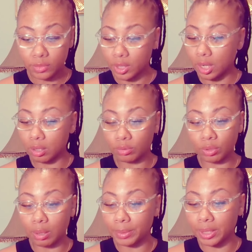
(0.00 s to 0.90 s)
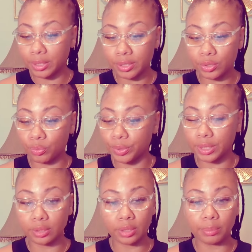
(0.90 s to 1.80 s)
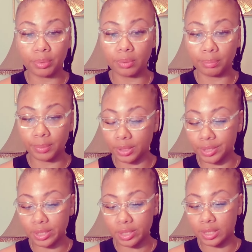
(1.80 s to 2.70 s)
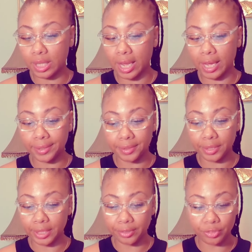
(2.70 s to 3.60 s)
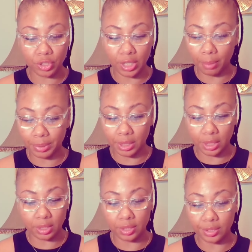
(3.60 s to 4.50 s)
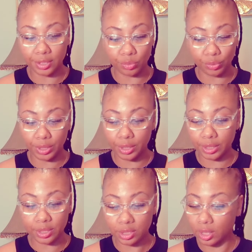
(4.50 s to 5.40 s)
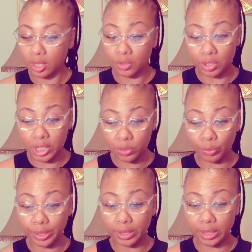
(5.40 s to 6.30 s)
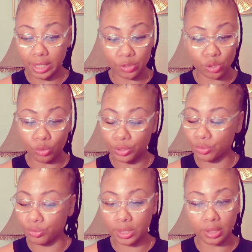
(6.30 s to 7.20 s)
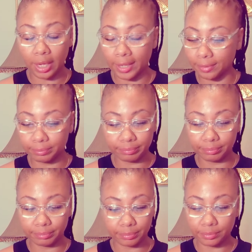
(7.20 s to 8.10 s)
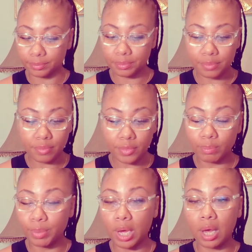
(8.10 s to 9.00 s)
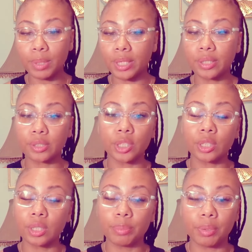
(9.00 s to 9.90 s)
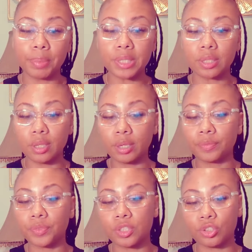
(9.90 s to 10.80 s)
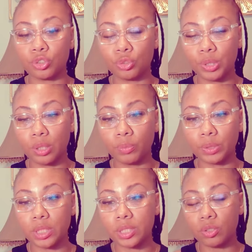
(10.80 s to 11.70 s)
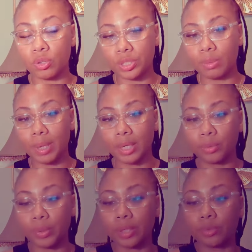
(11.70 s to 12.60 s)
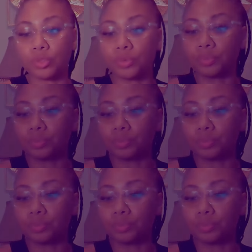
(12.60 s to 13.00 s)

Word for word: I don't know. I'm ending this reading, Libra, because this is sad. And the energy I've been getting in these readings, this reading and that Taurus reading, like, mm mm but I'm going to end it there, Libra. Best of luck if this is you dealing with this or somebody around you.